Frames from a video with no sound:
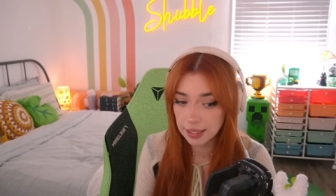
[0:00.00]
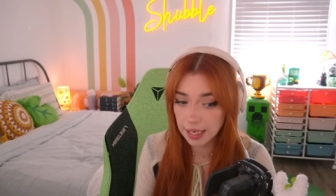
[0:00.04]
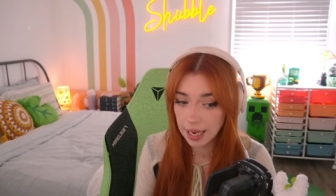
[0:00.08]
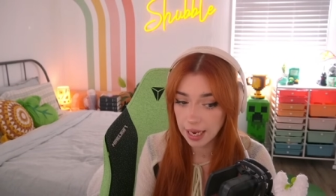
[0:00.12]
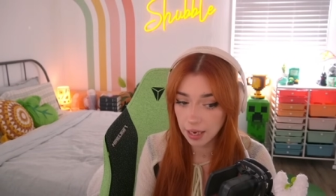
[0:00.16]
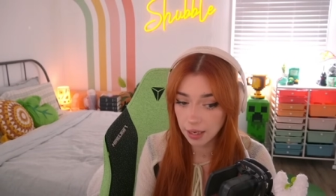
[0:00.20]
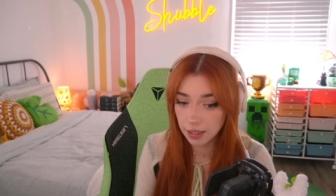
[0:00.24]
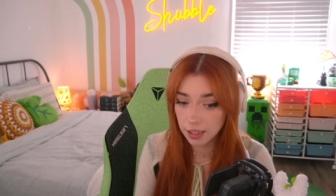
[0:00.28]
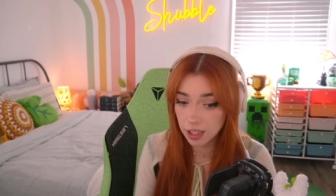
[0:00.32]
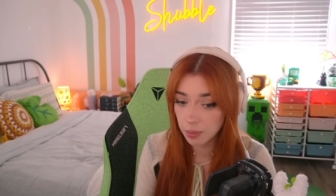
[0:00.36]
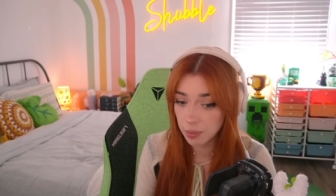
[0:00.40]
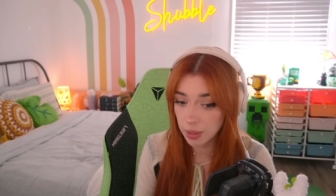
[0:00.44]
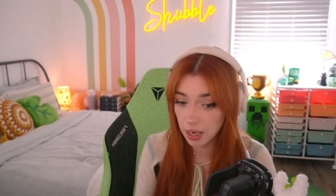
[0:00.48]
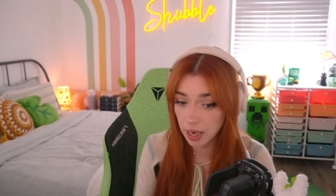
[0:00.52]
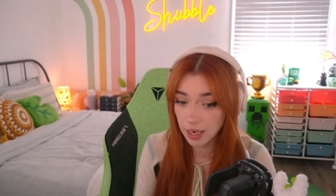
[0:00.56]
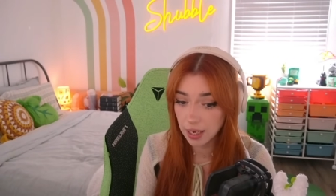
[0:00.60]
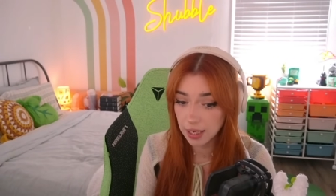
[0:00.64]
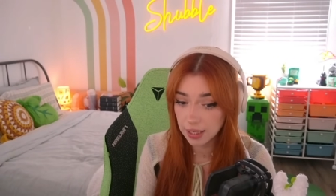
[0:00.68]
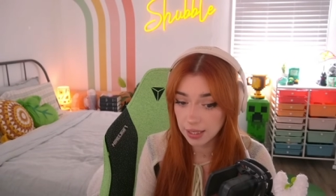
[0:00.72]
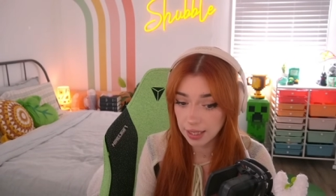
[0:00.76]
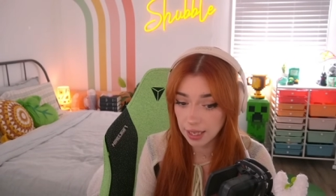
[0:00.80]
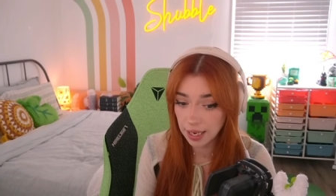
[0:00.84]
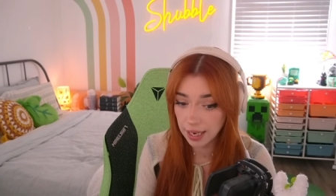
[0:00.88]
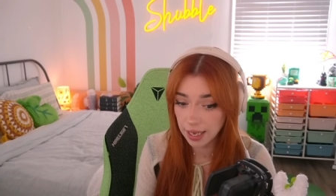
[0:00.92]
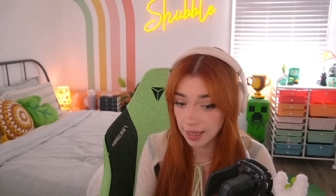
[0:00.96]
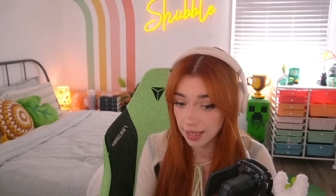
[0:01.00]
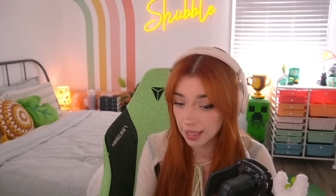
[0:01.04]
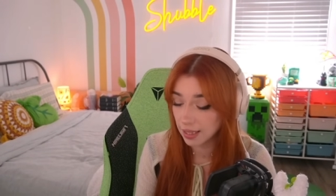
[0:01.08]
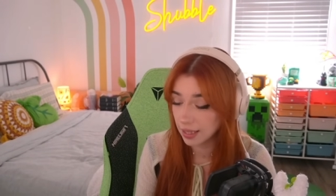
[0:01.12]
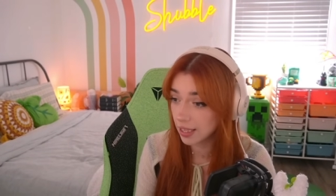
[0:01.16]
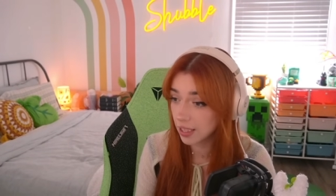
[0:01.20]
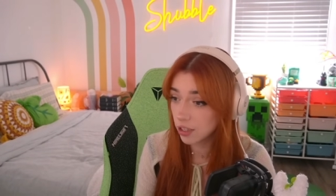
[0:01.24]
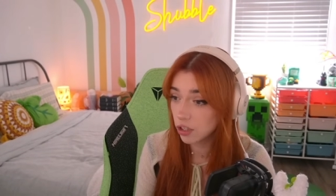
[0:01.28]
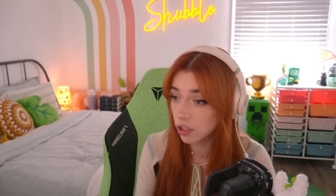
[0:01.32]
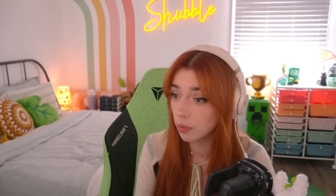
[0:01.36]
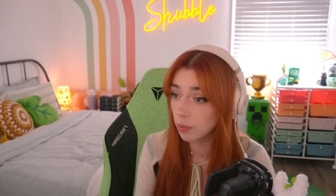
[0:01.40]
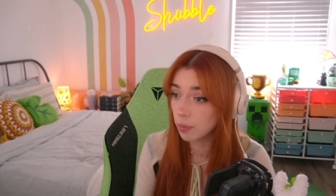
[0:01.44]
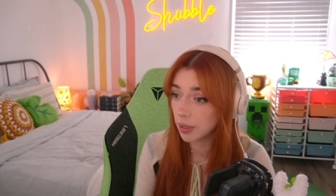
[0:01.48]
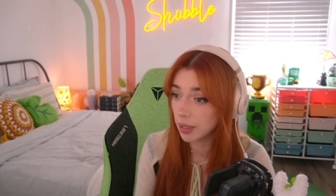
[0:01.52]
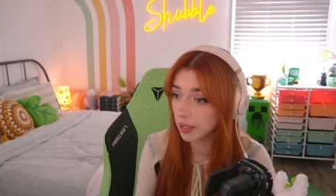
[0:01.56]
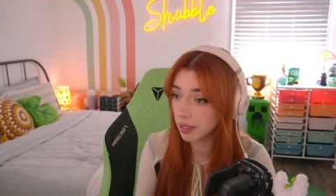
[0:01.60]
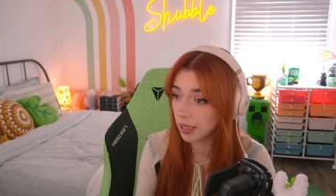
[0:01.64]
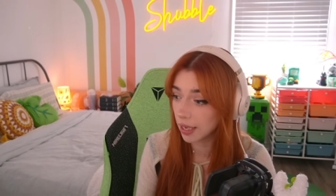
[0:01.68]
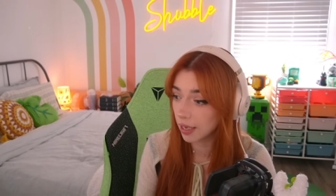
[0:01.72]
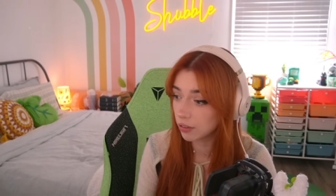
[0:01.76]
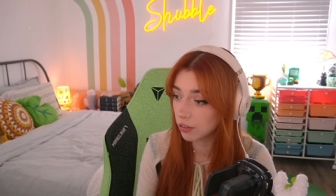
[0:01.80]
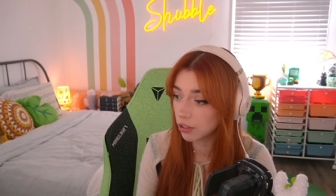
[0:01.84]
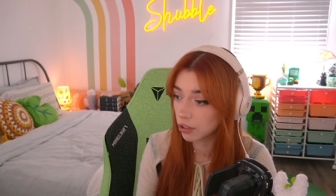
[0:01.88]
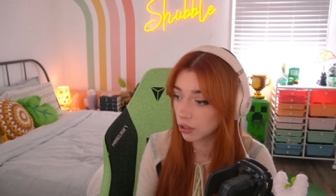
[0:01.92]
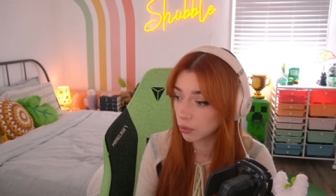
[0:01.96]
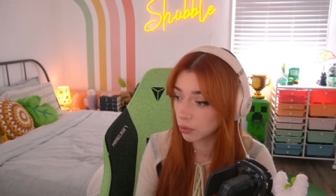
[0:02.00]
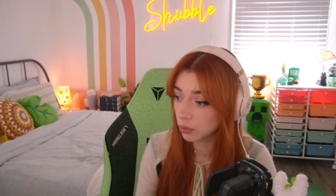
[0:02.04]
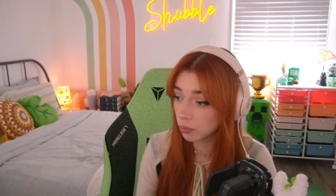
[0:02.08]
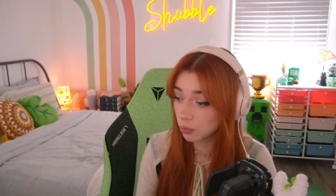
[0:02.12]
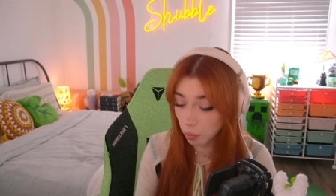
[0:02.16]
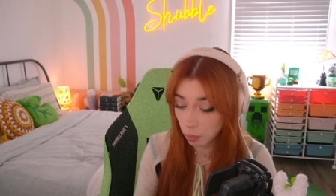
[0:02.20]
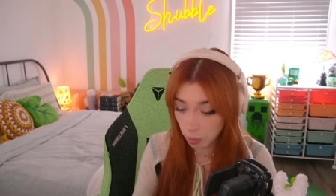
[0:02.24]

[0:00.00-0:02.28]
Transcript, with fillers: And to be honest, I think they should be allowed to